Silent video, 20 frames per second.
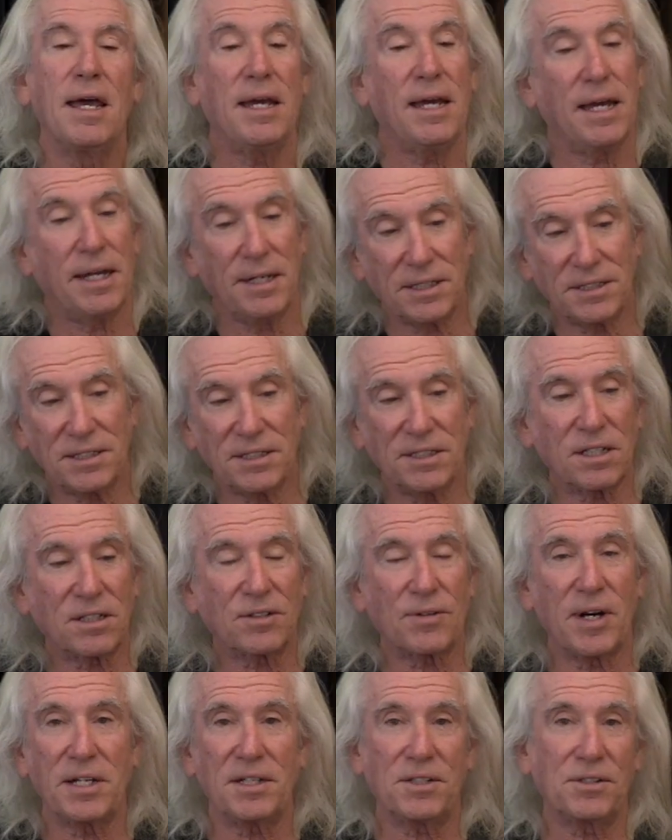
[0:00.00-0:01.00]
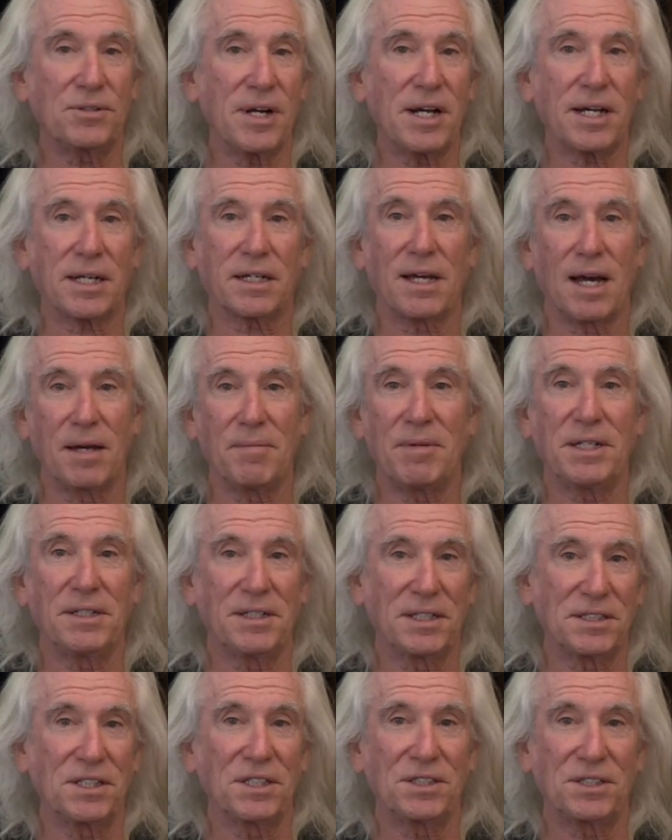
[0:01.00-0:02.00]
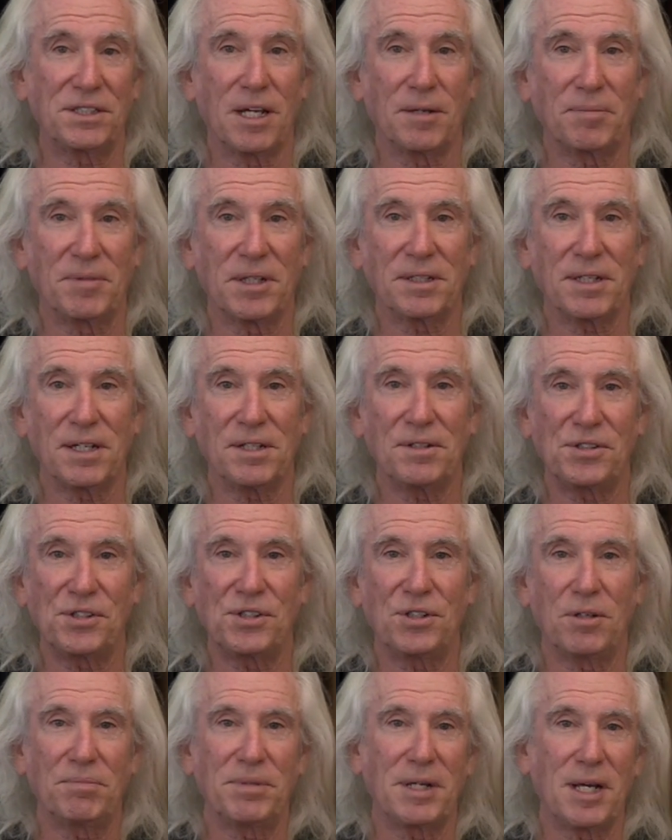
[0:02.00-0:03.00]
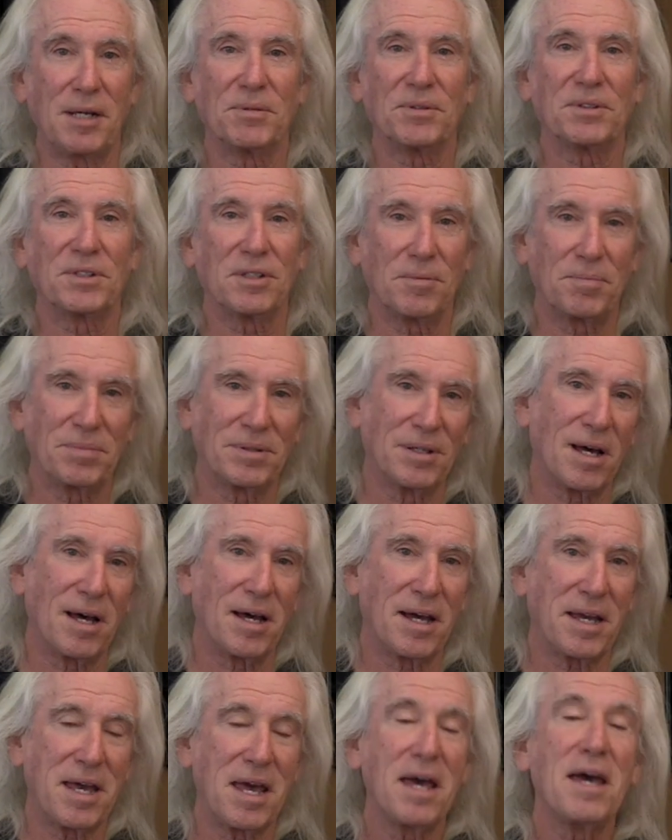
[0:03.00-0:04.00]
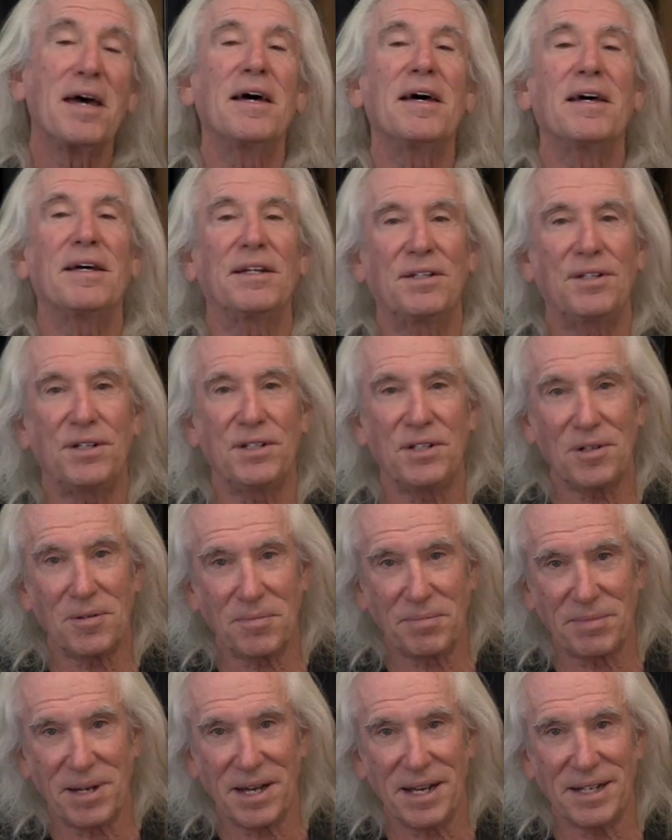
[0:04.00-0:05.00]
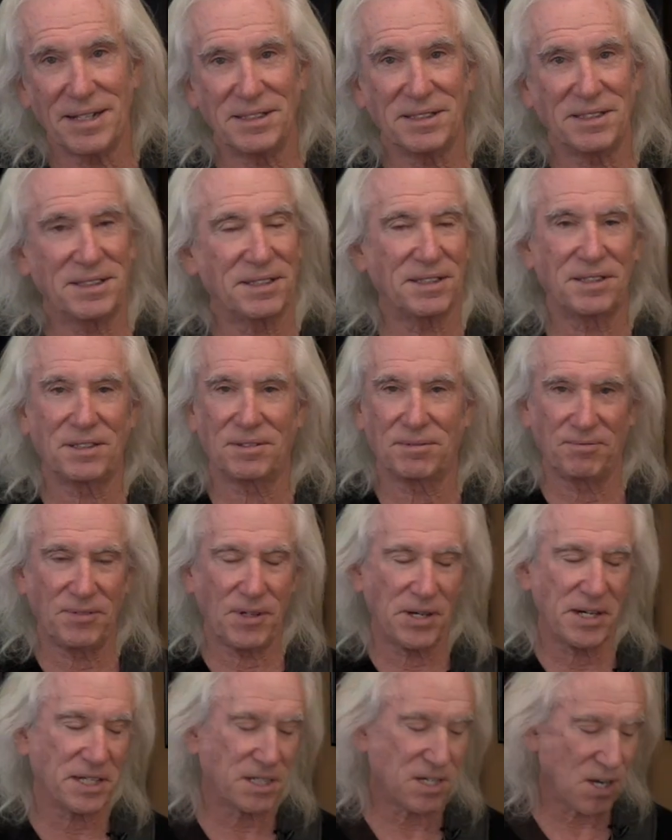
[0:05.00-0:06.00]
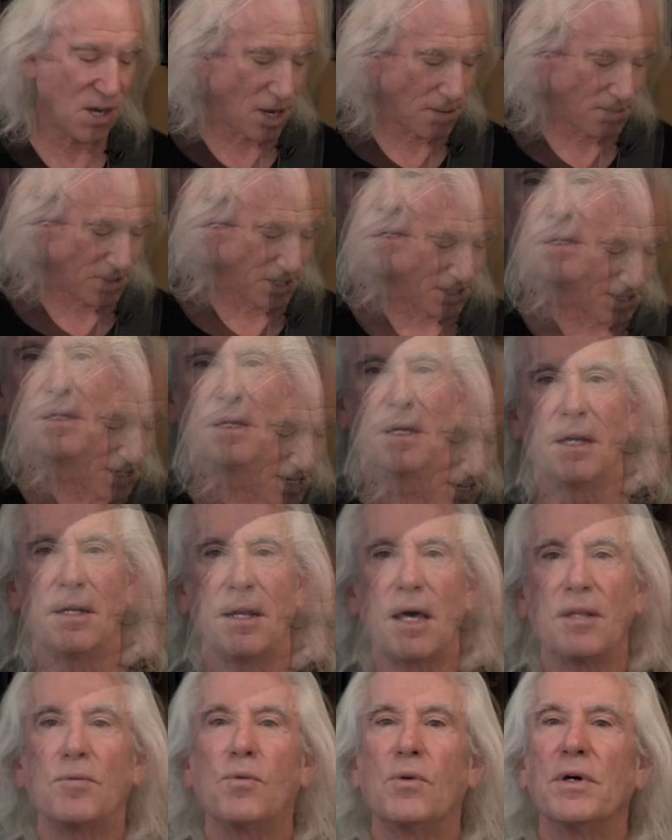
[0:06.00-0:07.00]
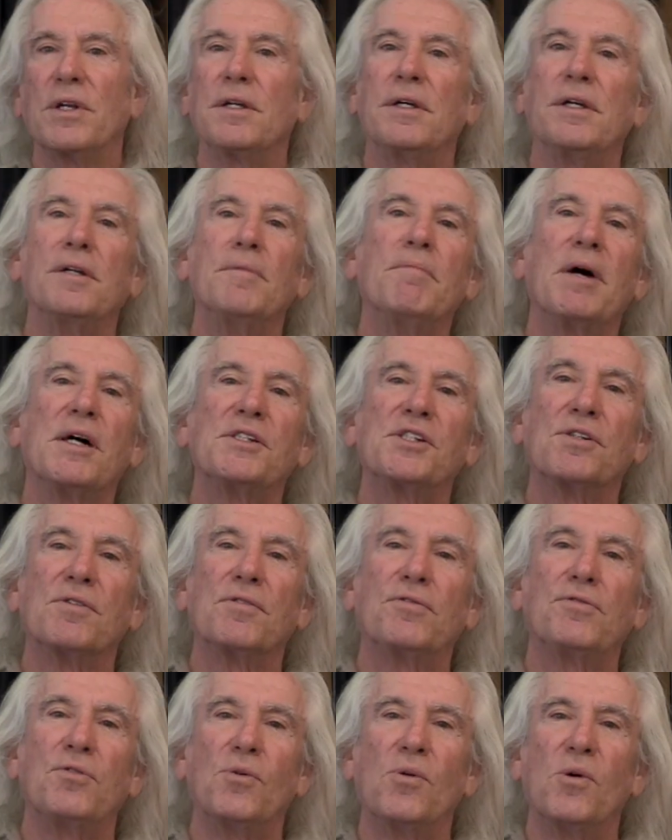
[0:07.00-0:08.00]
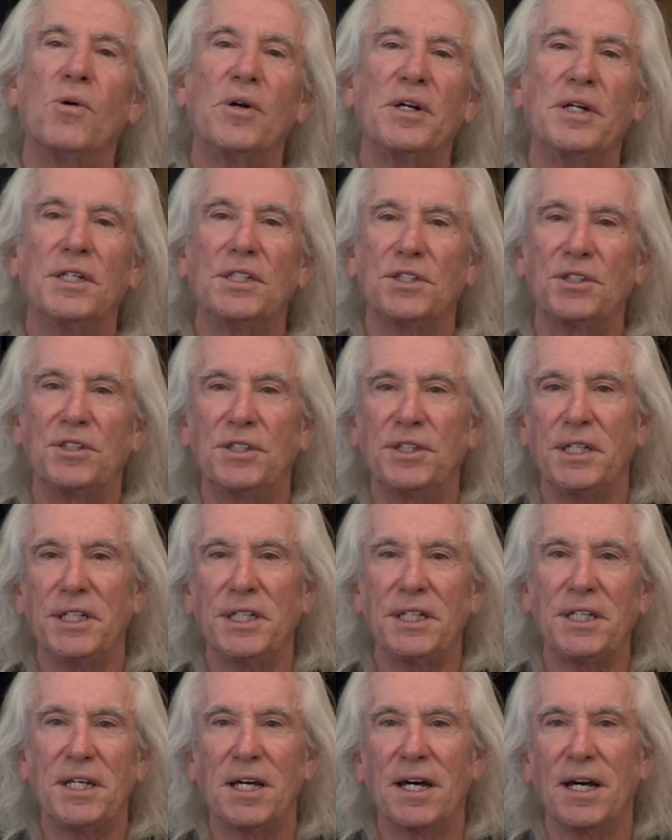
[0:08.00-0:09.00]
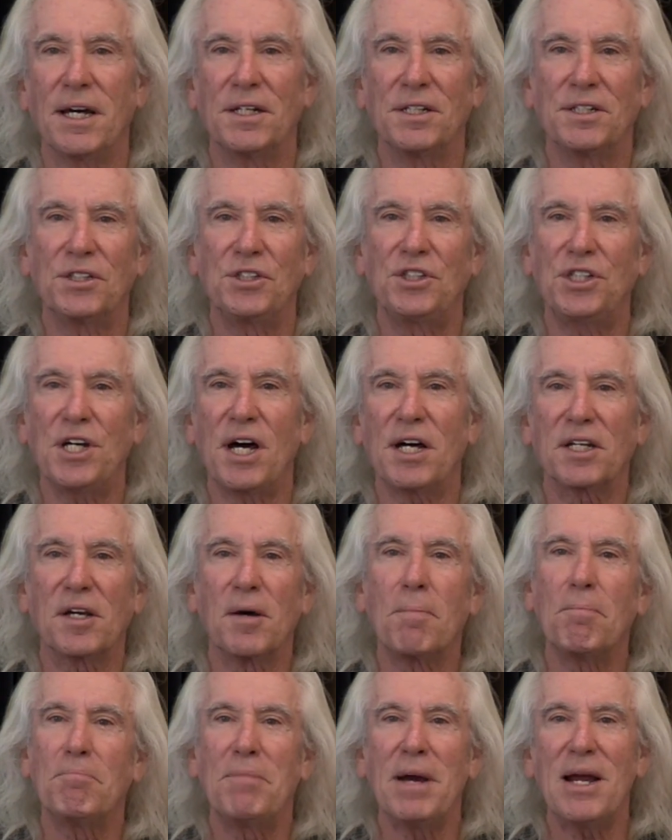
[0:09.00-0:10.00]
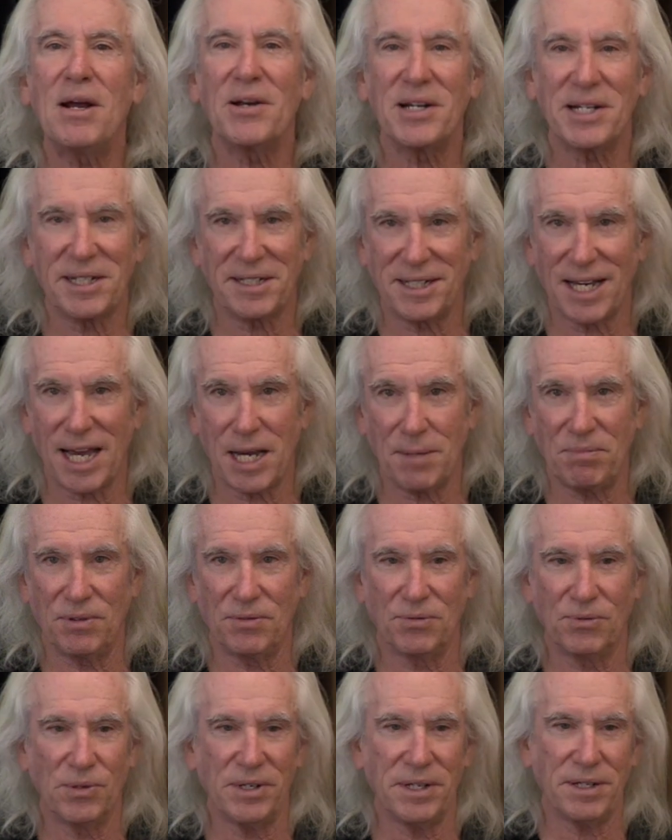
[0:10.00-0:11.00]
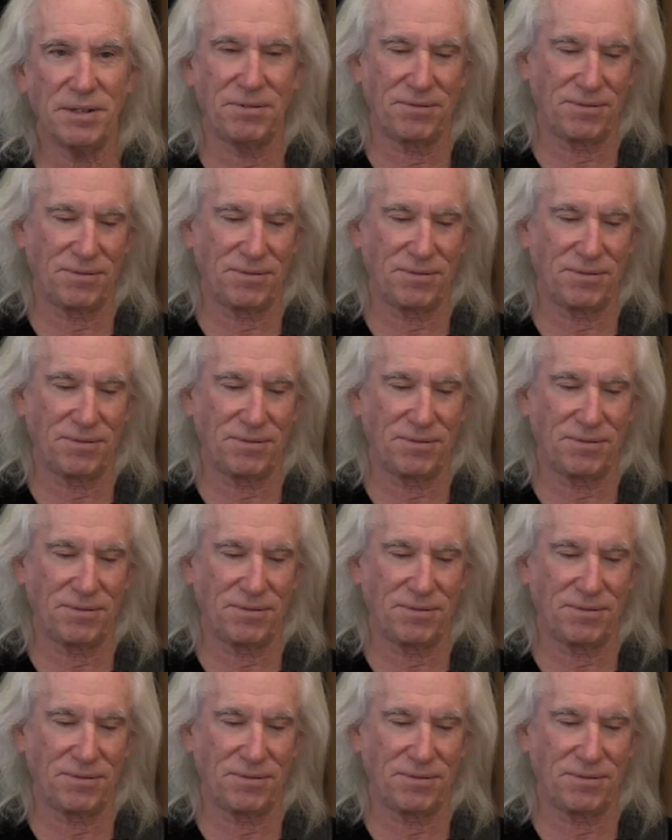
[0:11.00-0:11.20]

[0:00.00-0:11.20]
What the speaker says: And this is a great trick. I mean, this is something that you should be able to apply to your bends. It's very common. Another one in measure 4 is the Chuck Berry type of riff.